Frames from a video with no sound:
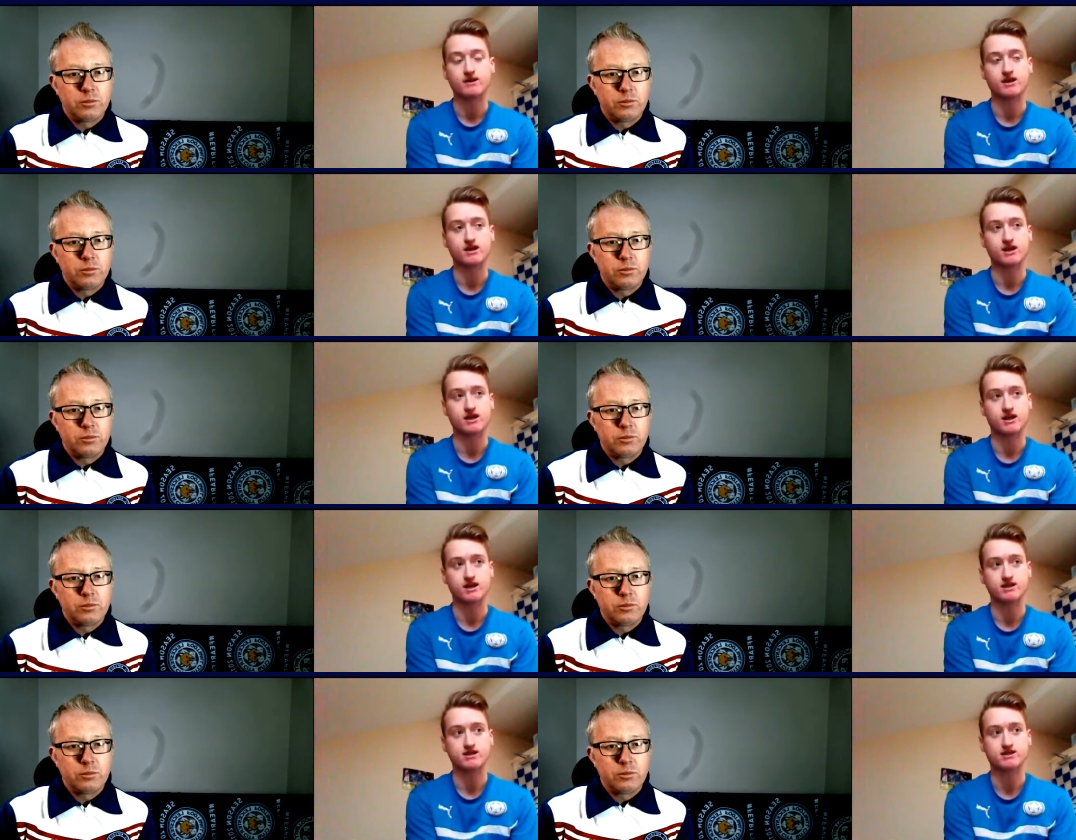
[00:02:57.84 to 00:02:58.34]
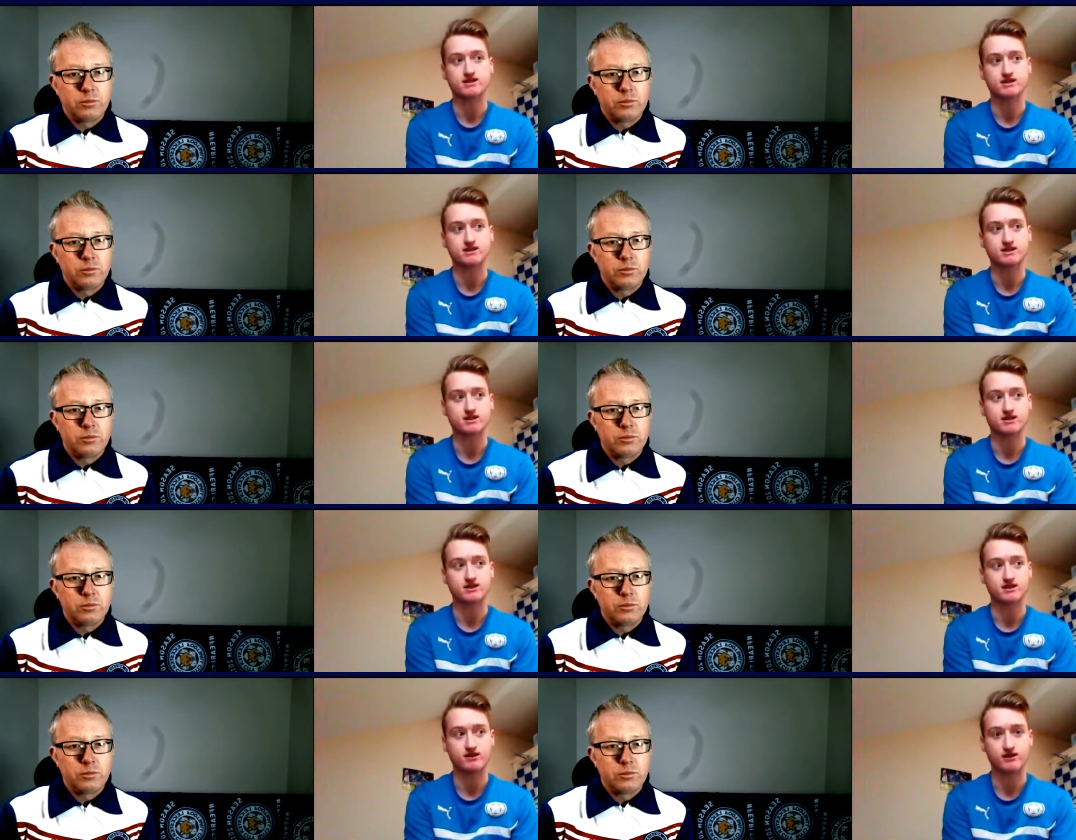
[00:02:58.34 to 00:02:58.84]

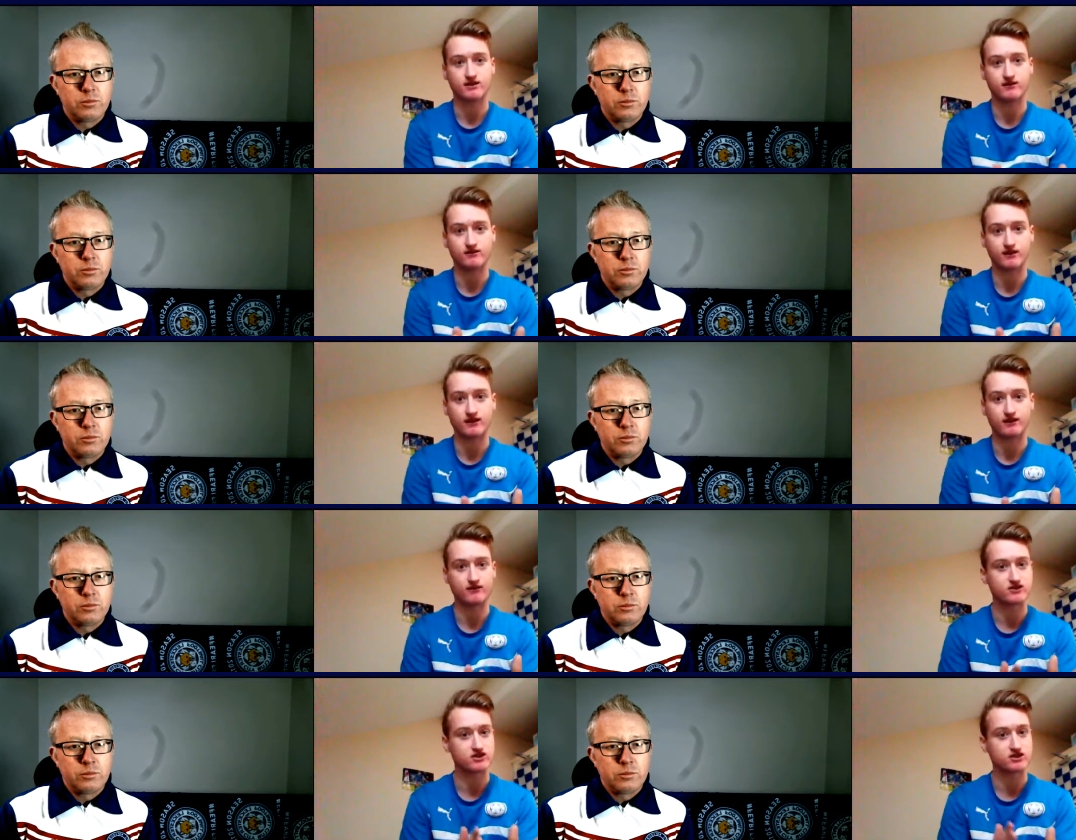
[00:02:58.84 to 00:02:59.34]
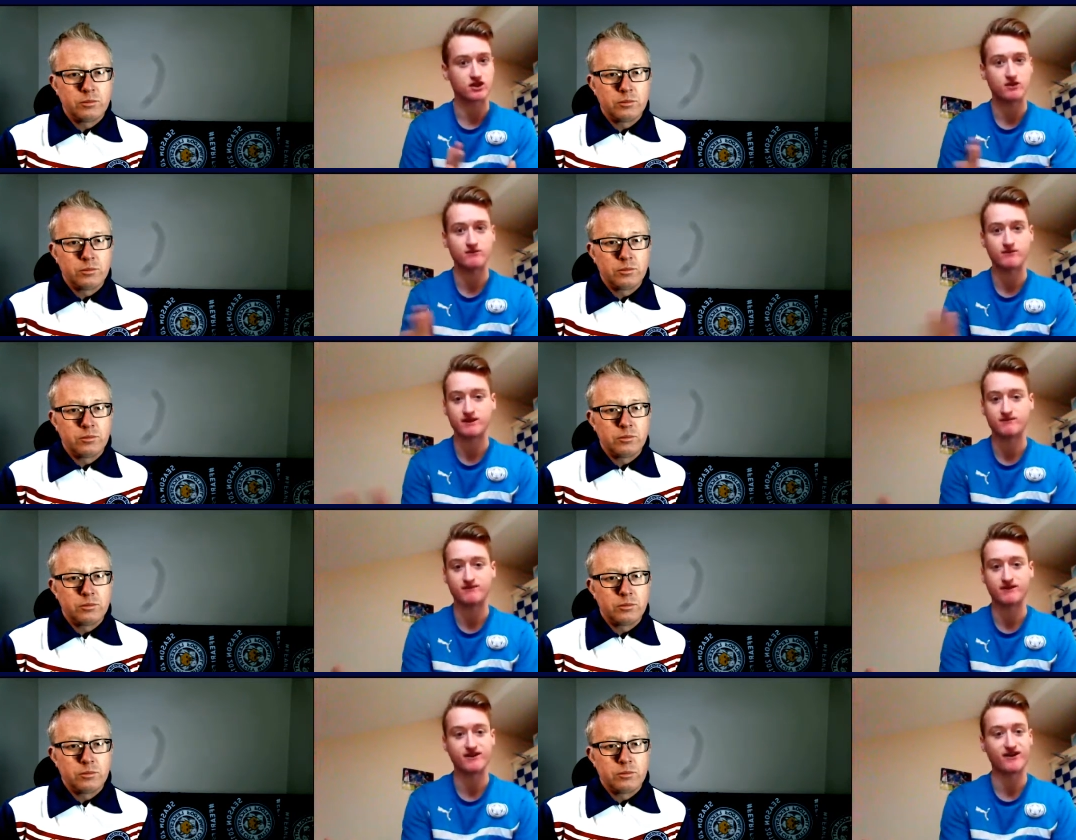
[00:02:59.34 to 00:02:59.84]
Speaker 1: because there are so
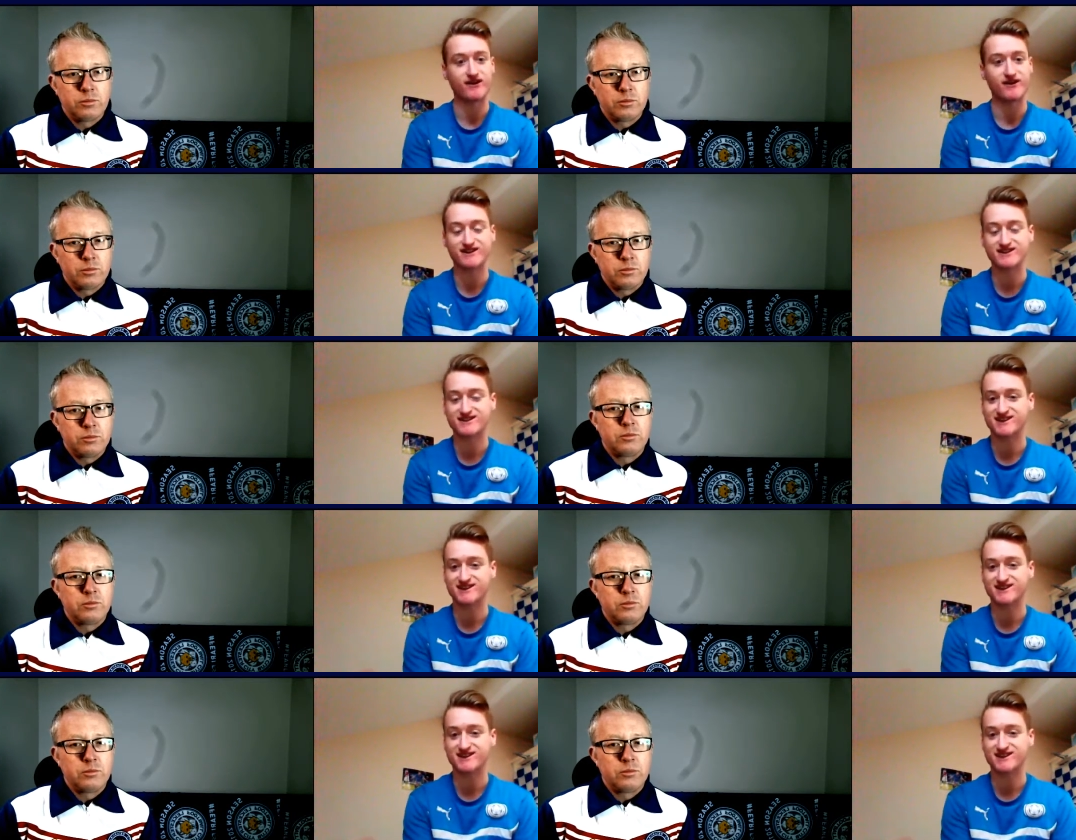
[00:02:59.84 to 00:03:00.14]
many banana